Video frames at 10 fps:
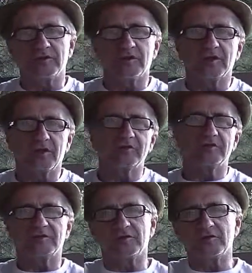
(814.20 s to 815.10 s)
And the other guy
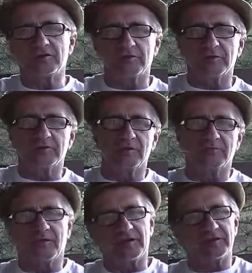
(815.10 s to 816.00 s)
said, you deal with it. And they
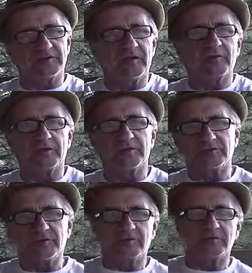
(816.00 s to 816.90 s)
finally dealt with it,
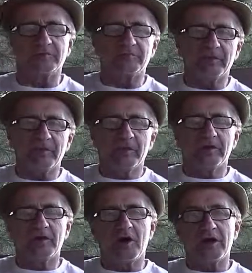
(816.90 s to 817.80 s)
you know. And
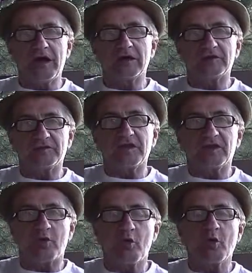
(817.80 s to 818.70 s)
God had his day in
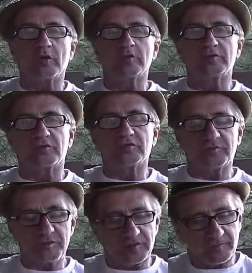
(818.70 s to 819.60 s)
court, so to
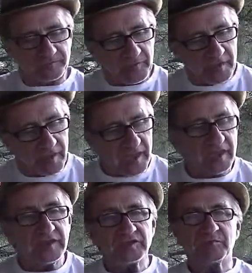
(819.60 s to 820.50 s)
speak. And
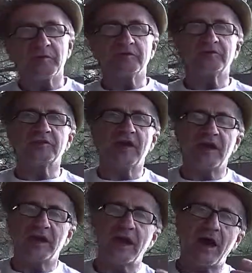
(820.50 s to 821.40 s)
each person had
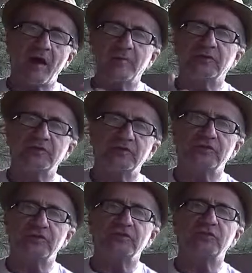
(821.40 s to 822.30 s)
an
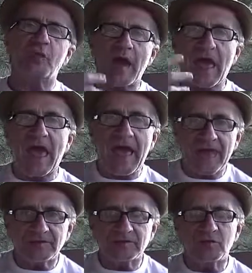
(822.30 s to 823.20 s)
opportunity to
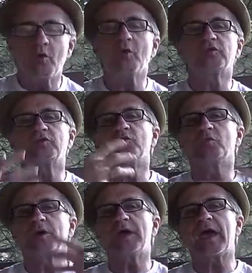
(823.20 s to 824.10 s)
act or to
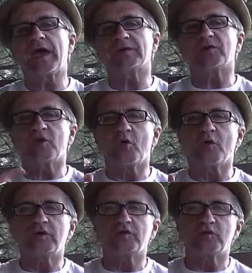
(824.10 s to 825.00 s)
react
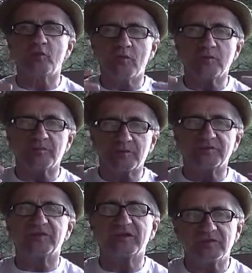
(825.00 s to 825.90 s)
according to what was
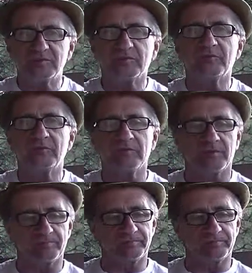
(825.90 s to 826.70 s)
presented before them.